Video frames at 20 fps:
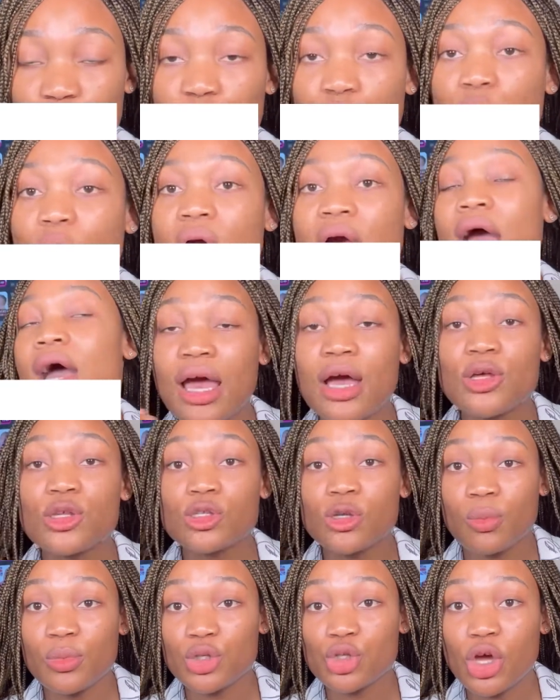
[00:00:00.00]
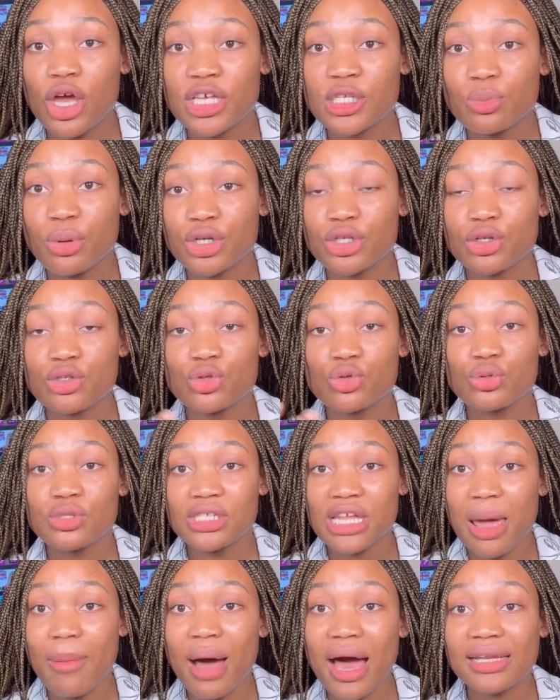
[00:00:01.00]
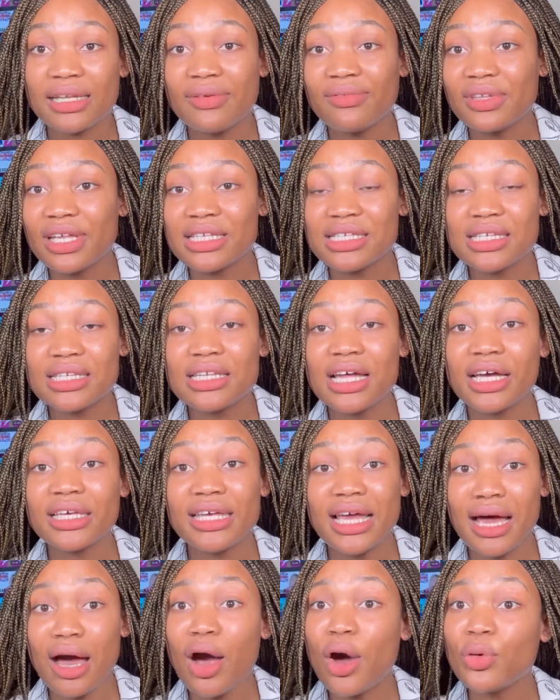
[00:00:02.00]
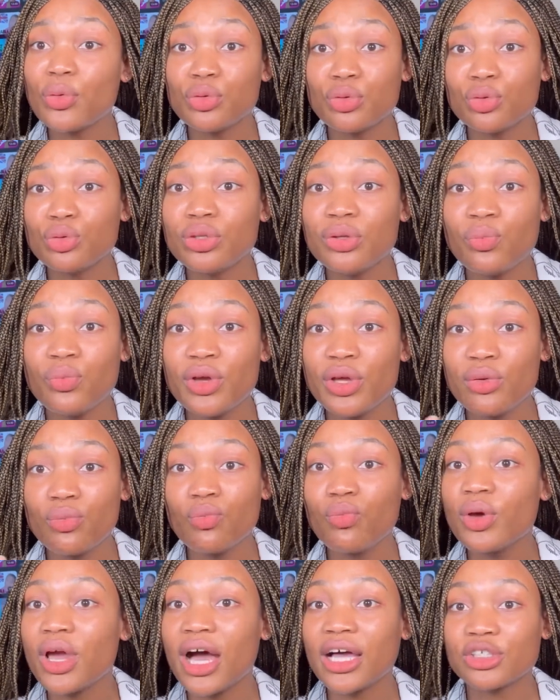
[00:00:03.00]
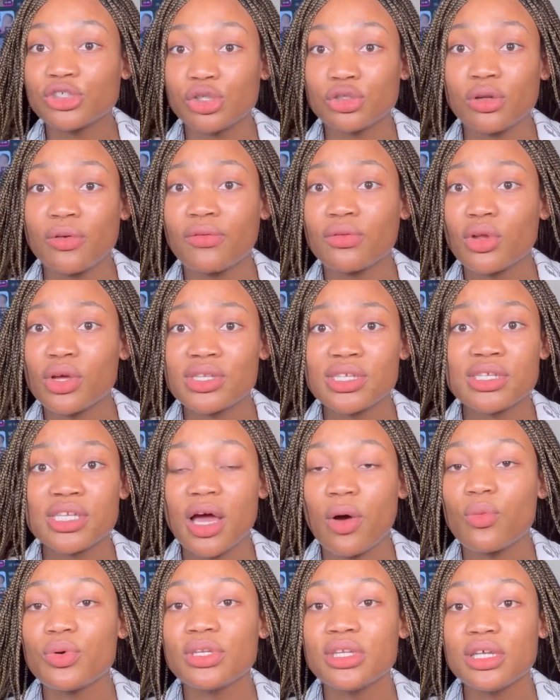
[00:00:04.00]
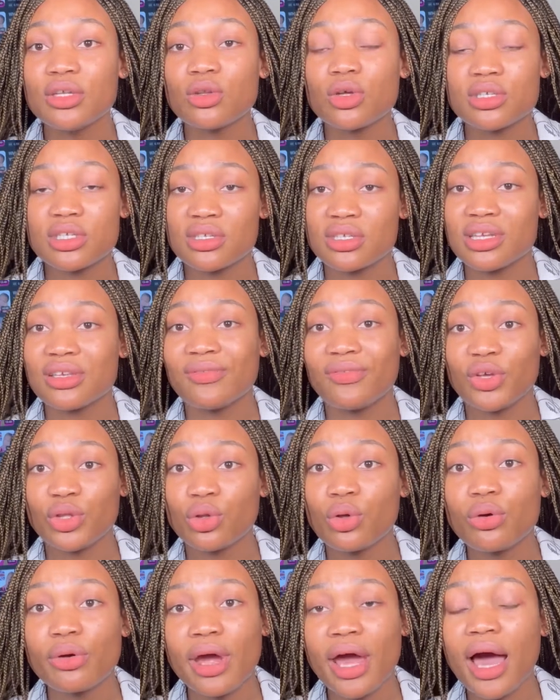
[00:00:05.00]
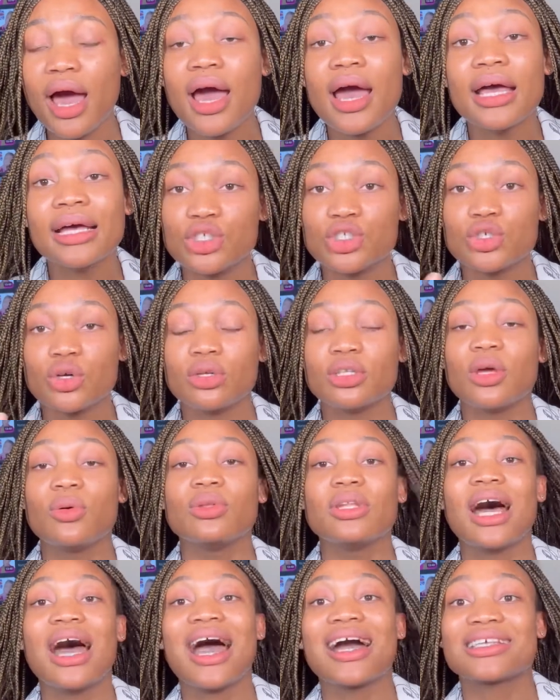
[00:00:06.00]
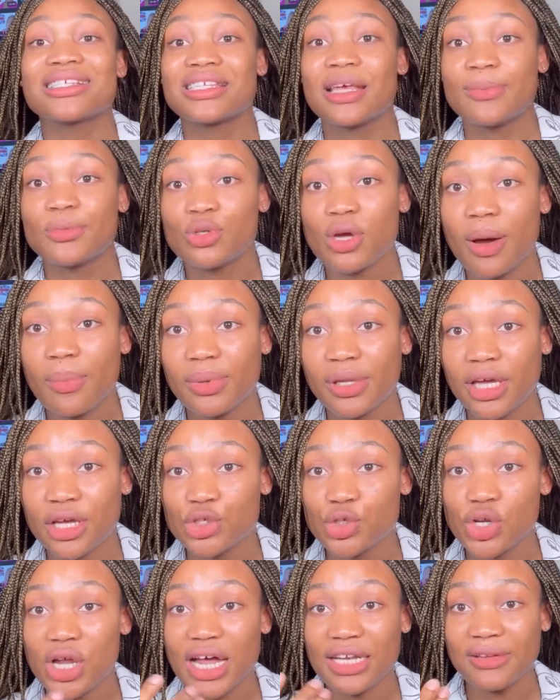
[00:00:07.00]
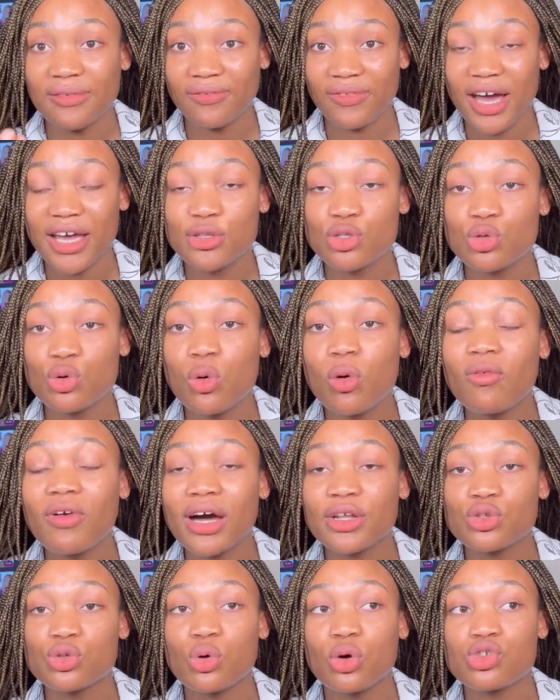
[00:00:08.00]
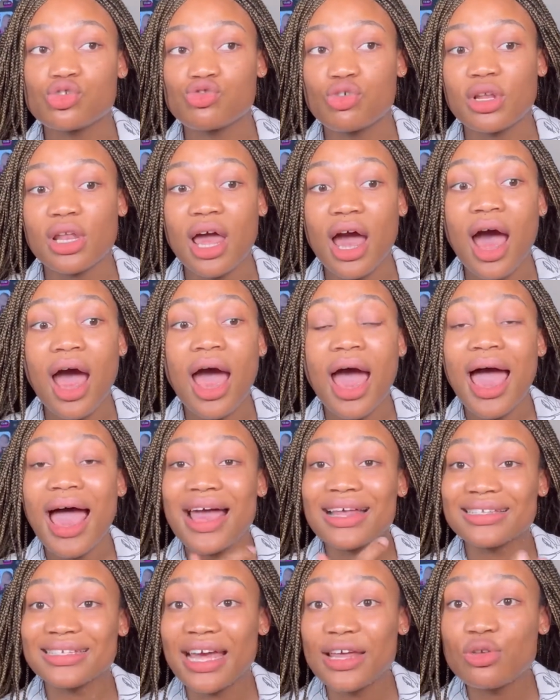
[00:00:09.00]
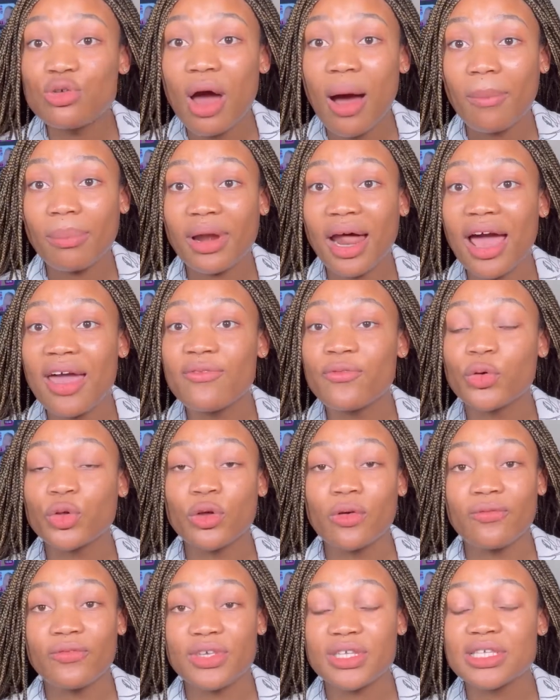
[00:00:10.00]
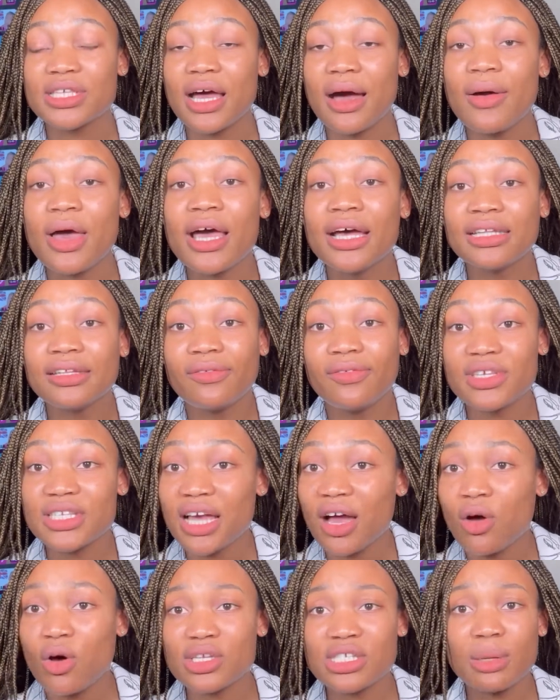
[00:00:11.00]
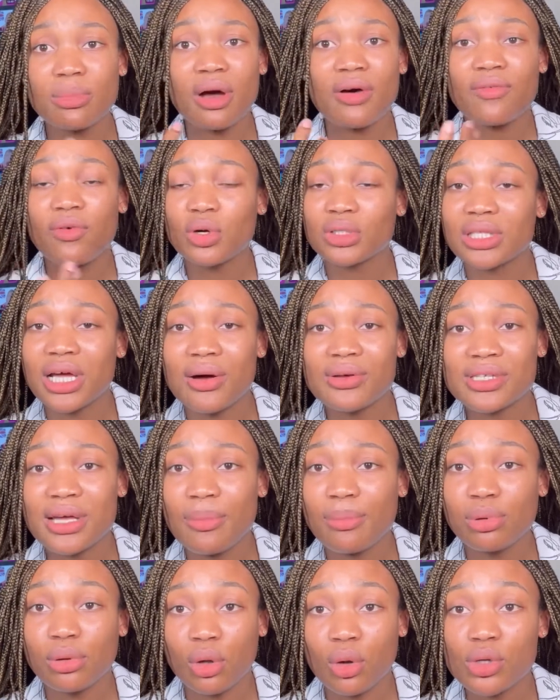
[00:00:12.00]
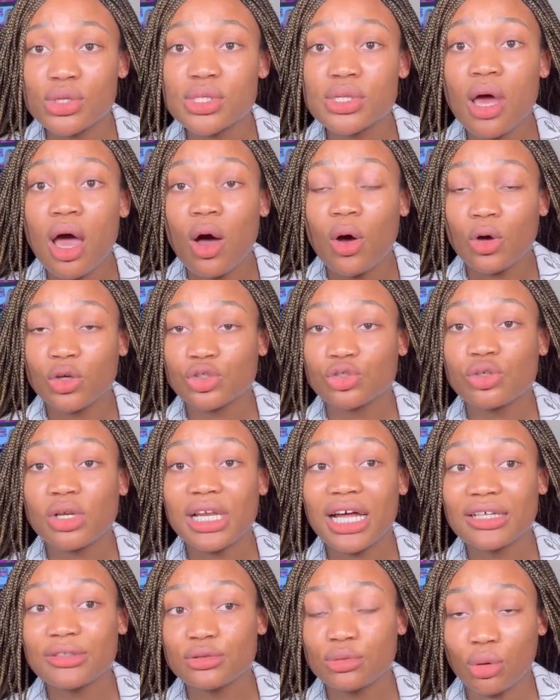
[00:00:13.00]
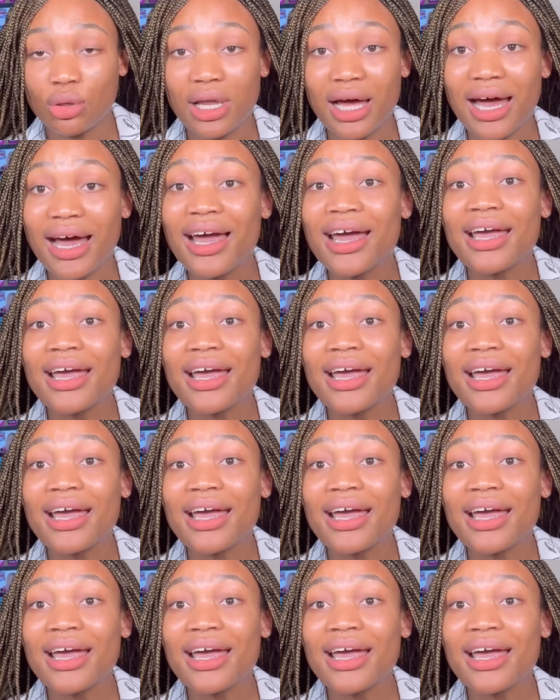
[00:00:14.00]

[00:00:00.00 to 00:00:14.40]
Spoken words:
you, submit your expression to them, and if they see that we are short of nurses and we need nurses in Victoria, they will not accept your application and invite you over to Australia, and then you apply for your visa. The visa costs about 4,000 plus Australian dollar.